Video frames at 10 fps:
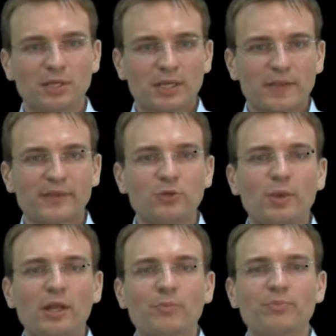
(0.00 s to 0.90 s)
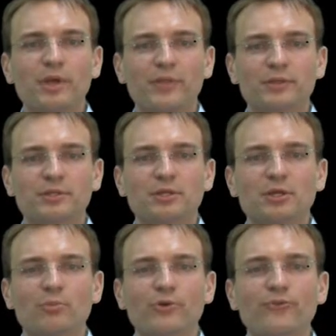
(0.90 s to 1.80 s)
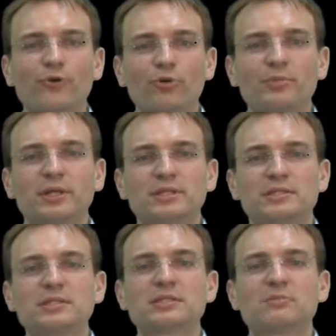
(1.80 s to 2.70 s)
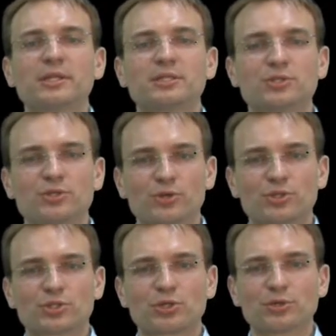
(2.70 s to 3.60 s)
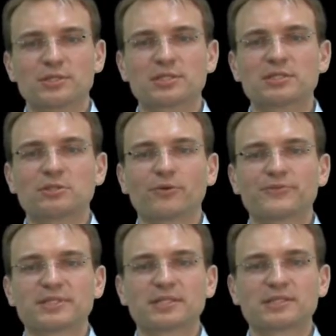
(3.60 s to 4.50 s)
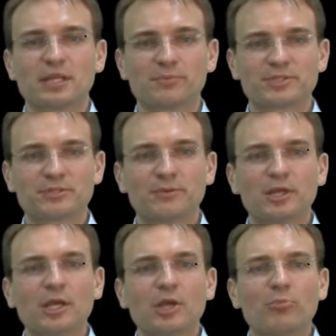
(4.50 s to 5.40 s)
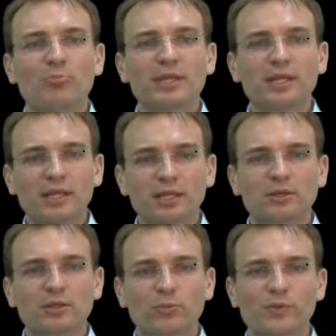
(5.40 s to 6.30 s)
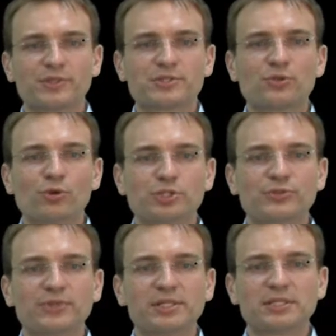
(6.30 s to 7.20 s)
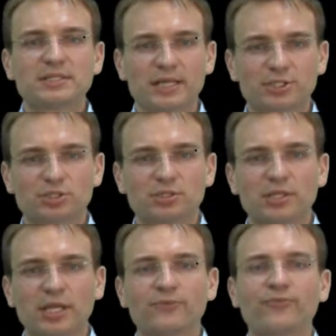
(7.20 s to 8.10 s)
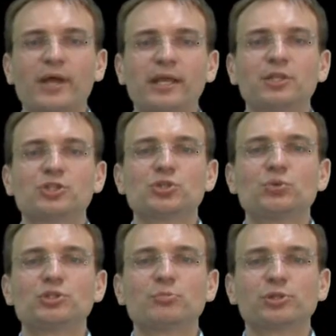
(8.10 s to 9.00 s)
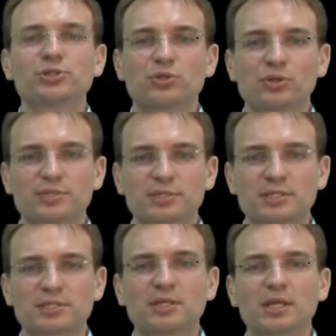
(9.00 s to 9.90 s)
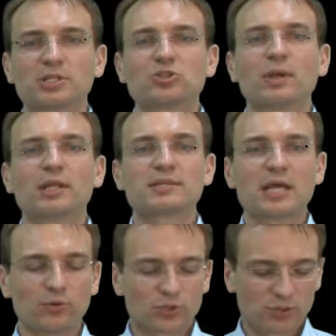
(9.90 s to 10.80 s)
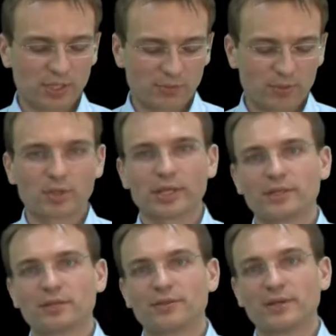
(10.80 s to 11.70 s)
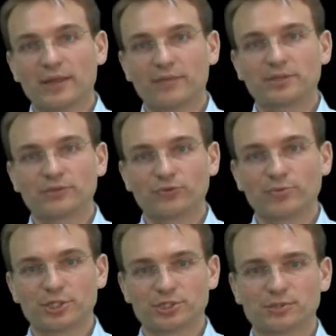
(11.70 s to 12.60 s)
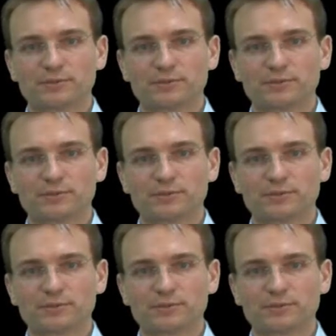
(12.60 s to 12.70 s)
The developed method performing a systematic search consists of 6 steps, beginning with the search field deduction and finding suitable sources, as well as how to evaluate the gathered information.